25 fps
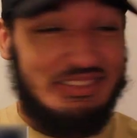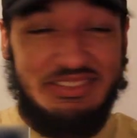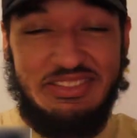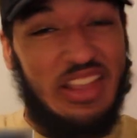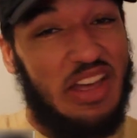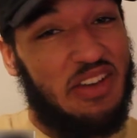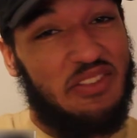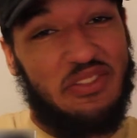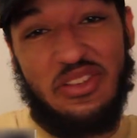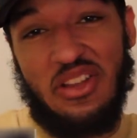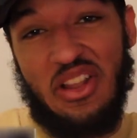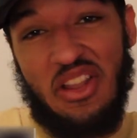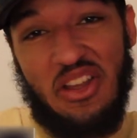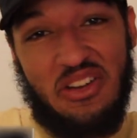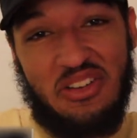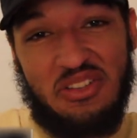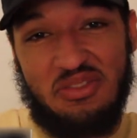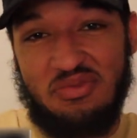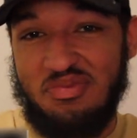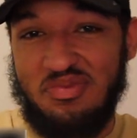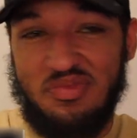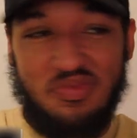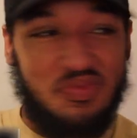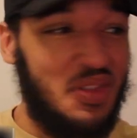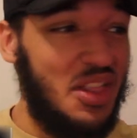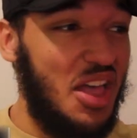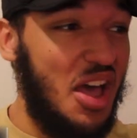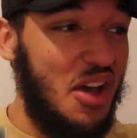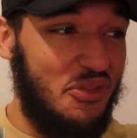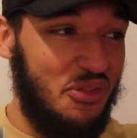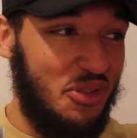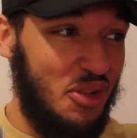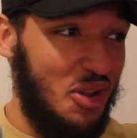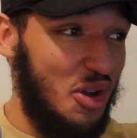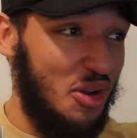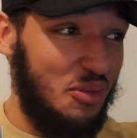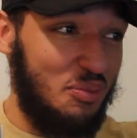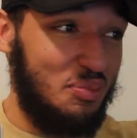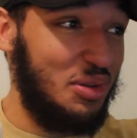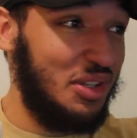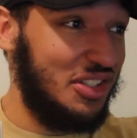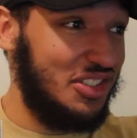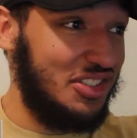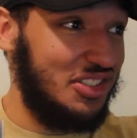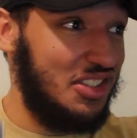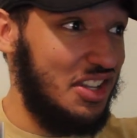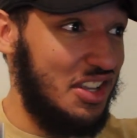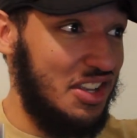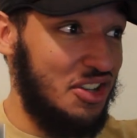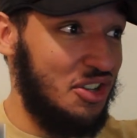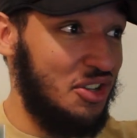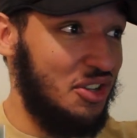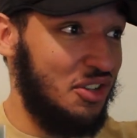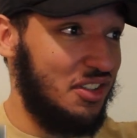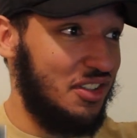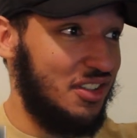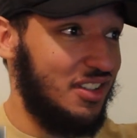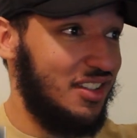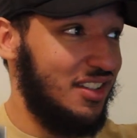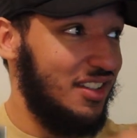Not for long. But not for long, but still.